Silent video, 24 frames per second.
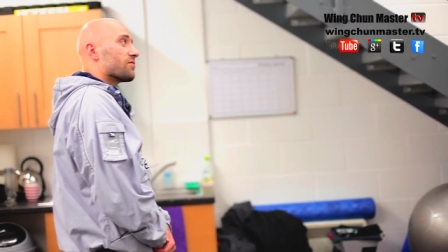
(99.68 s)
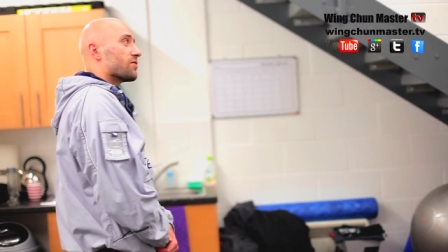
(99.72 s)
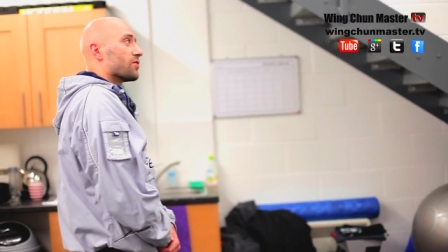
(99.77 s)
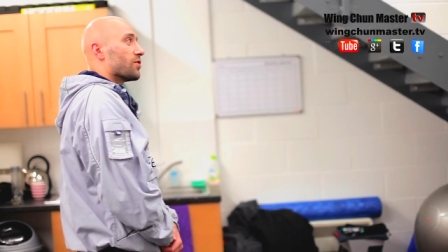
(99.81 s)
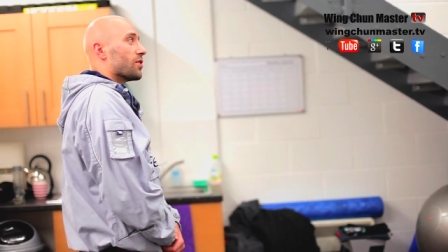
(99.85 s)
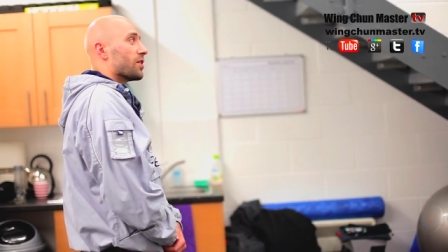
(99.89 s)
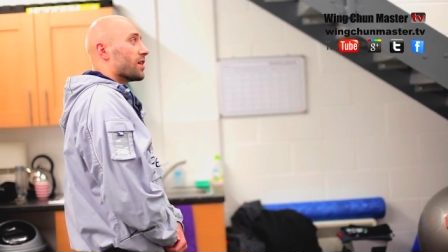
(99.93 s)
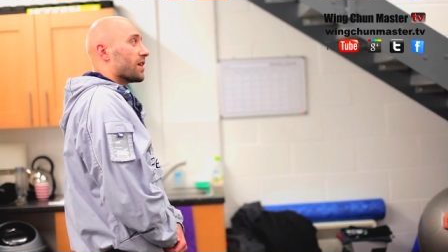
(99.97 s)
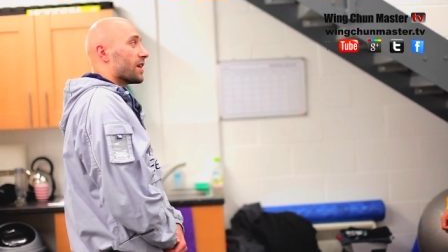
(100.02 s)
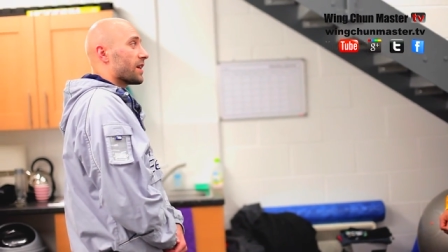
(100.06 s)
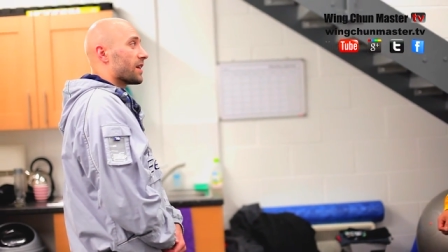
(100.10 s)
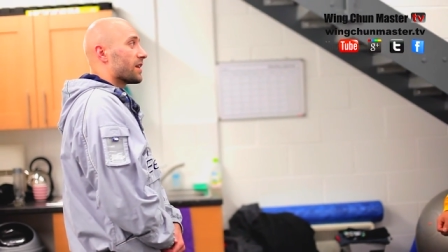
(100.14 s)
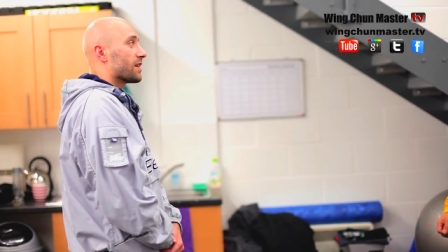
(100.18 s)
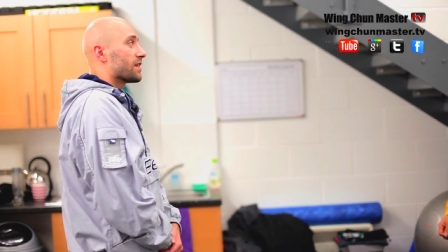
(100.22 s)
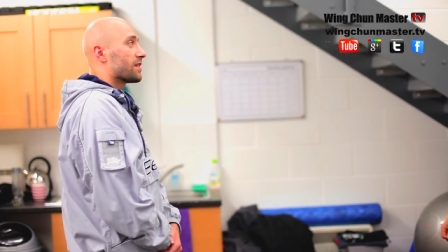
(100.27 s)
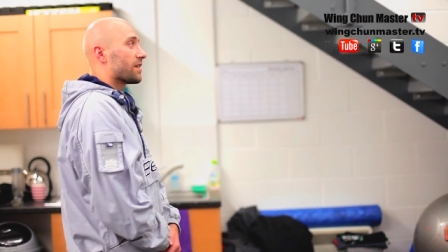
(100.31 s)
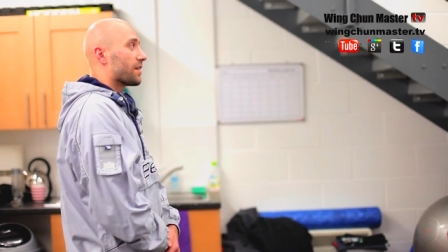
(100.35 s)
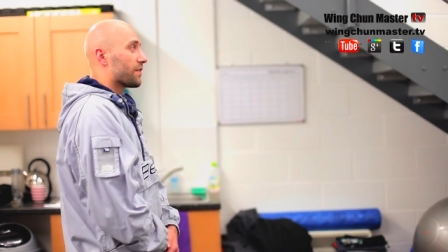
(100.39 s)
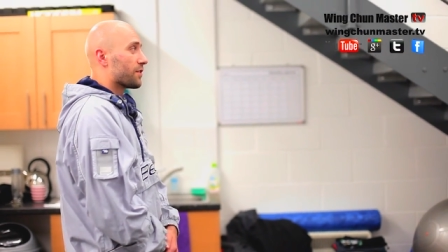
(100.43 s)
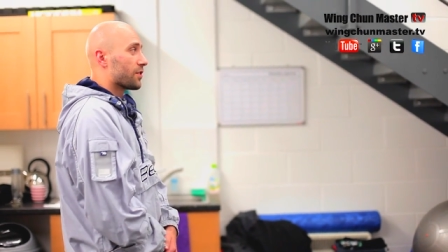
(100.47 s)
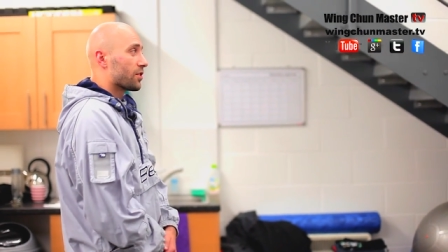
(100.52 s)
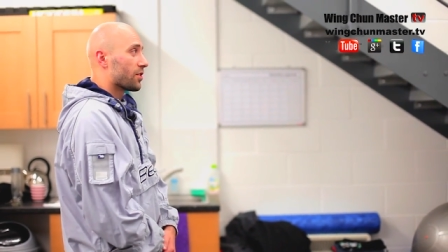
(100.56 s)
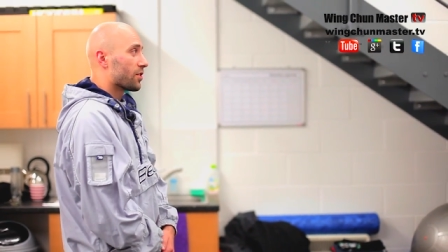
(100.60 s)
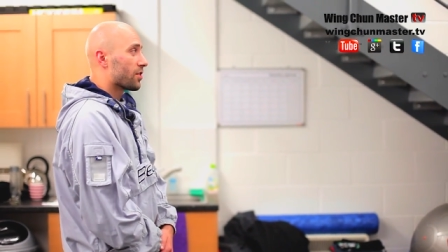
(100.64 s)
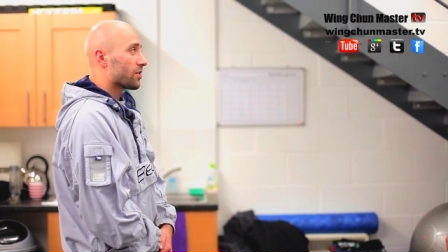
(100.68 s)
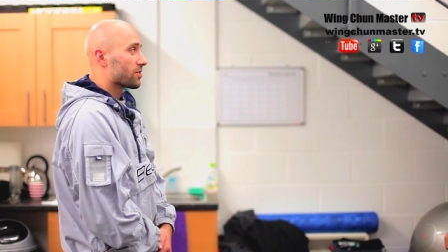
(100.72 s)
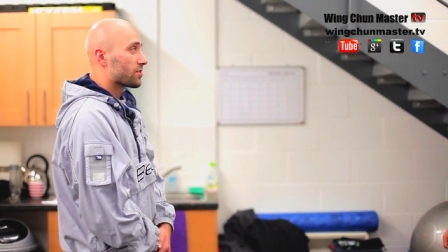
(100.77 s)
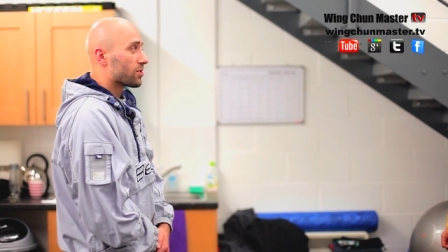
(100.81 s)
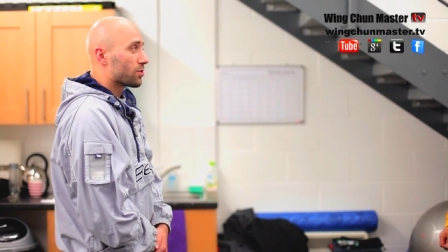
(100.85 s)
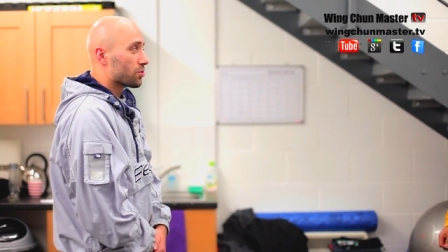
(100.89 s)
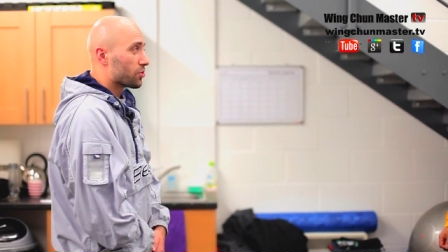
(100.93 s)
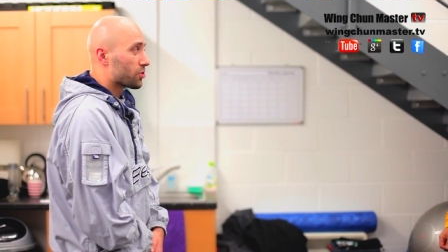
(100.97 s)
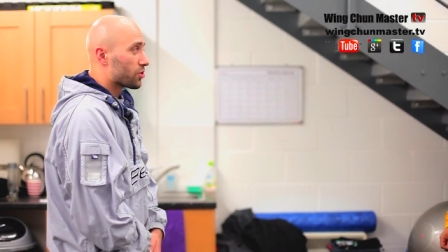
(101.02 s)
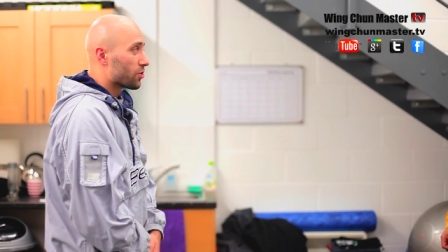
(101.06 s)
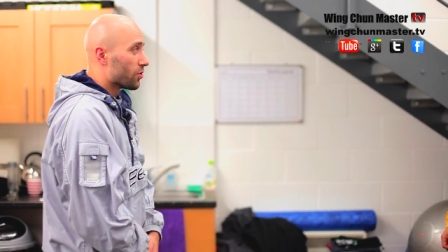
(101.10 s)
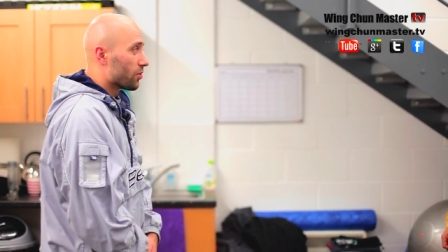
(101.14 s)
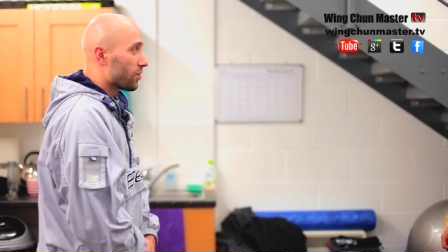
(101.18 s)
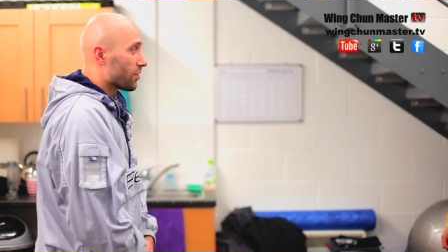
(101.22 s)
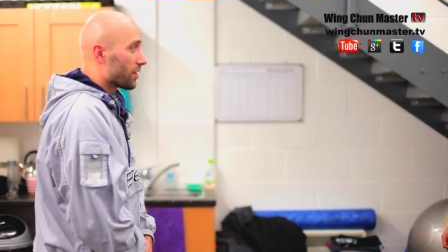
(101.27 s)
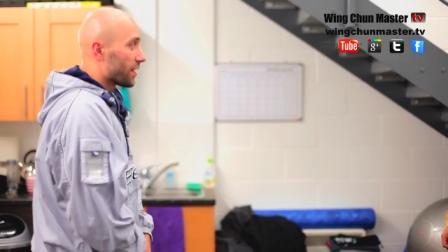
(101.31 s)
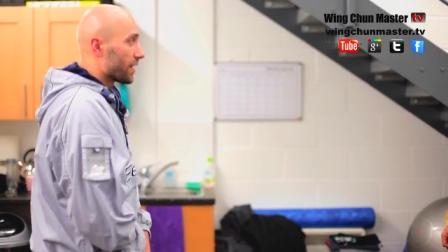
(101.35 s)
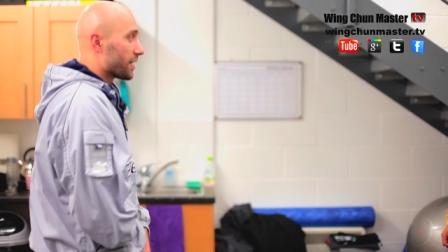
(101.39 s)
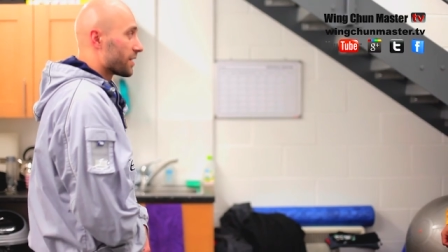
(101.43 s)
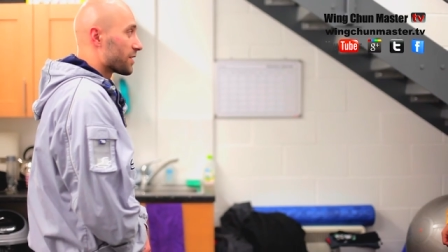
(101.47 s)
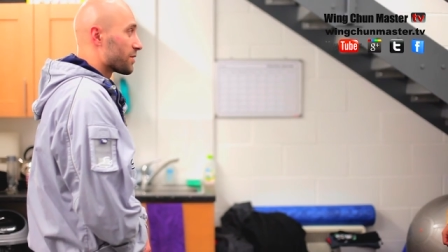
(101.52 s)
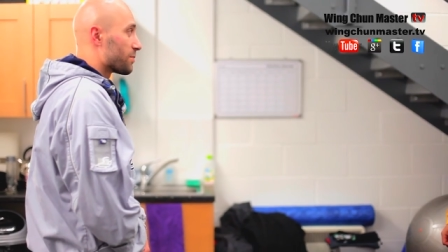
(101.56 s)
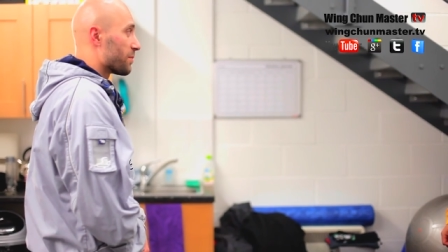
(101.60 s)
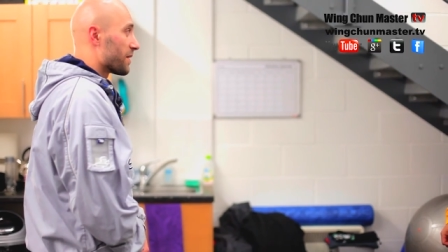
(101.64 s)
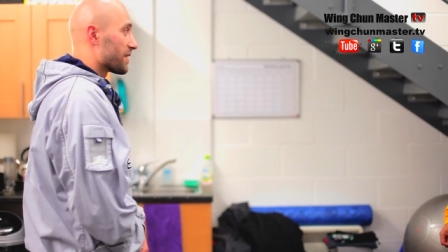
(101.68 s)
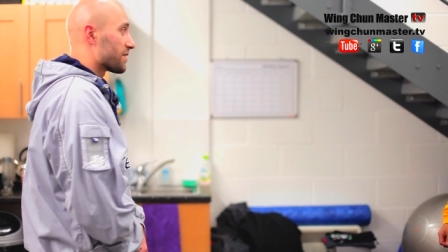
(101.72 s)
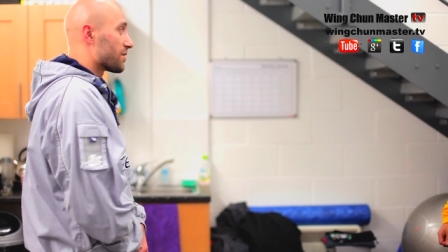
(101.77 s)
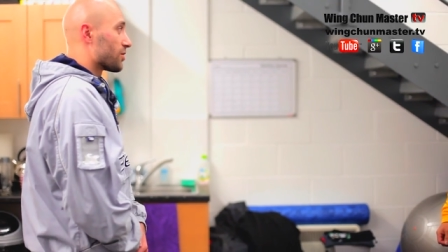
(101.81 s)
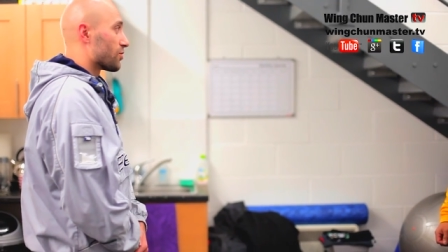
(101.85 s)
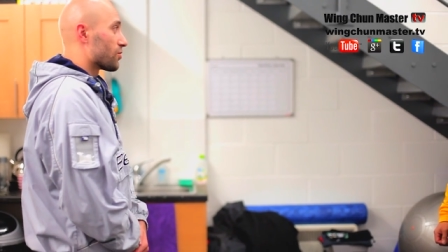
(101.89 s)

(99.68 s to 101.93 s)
really, if you're not too sure, then it's best to